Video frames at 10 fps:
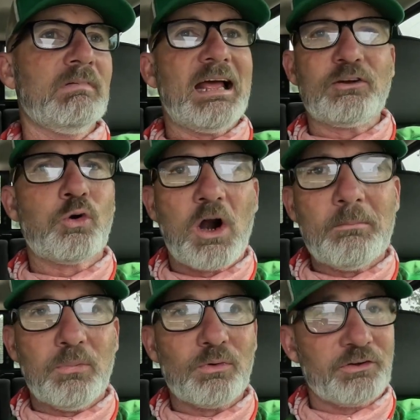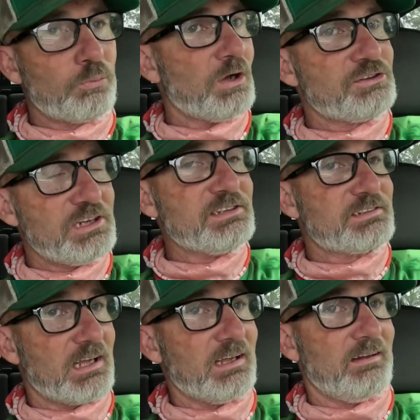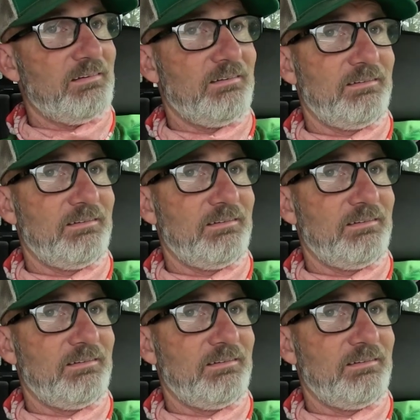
like crumbled is what she said.